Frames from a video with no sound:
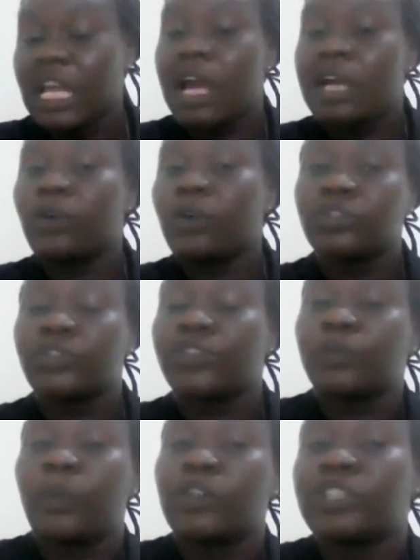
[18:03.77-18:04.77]
And also,
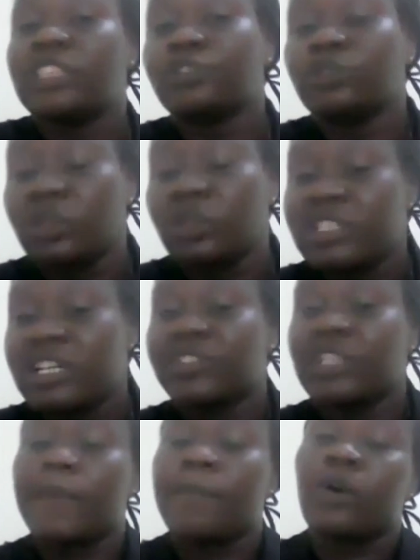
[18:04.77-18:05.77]
sport is not
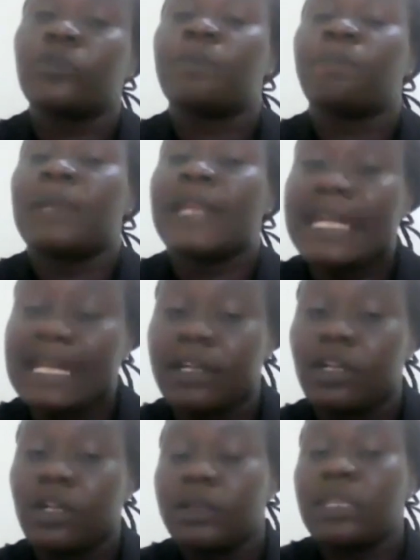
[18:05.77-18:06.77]
just about
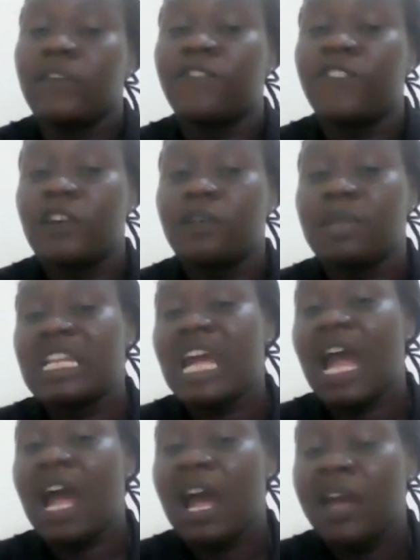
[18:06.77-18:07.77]
playing. There are very
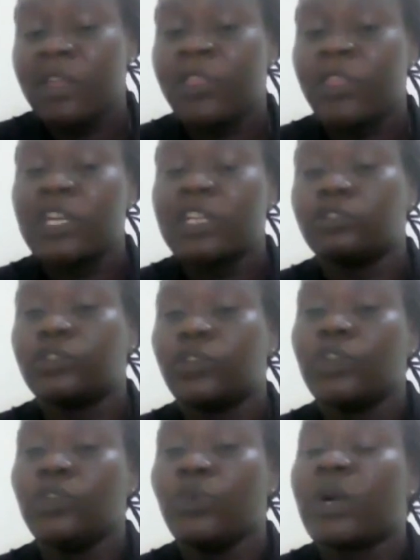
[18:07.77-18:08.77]
many other
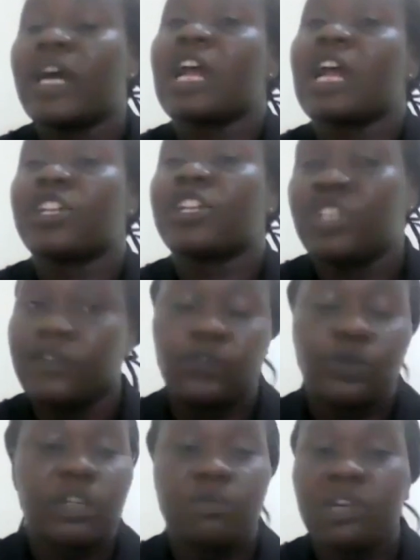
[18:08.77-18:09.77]
things you can achieve.
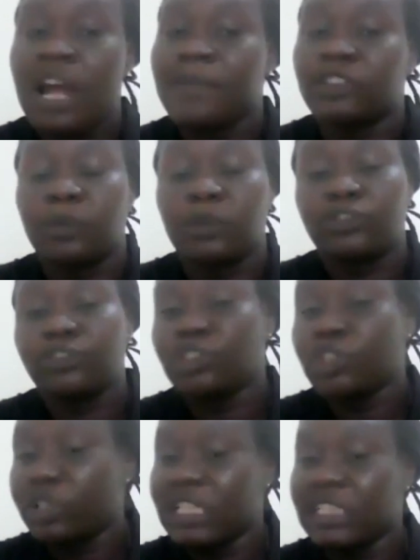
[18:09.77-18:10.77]
You can become a sports
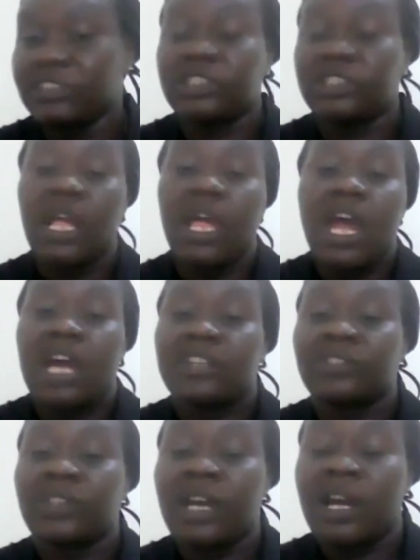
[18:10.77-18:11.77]
journalist, a
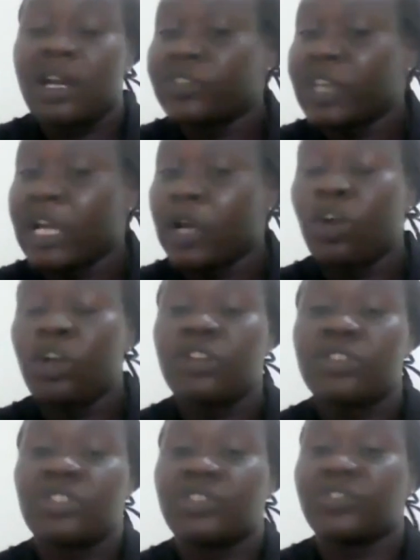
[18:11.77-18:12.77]

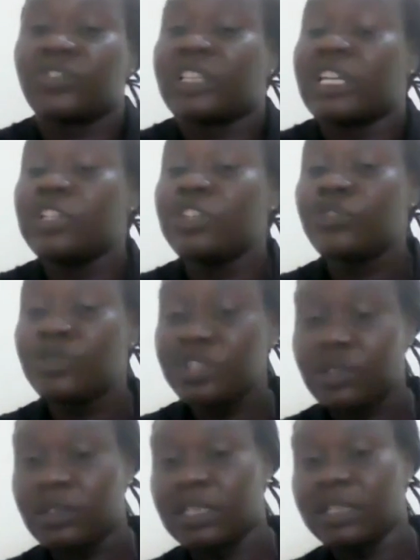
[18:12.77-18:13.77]
psychologist, a
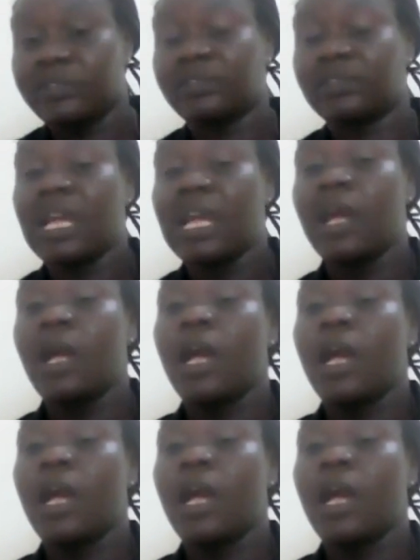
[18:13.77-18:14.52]
nutritionist.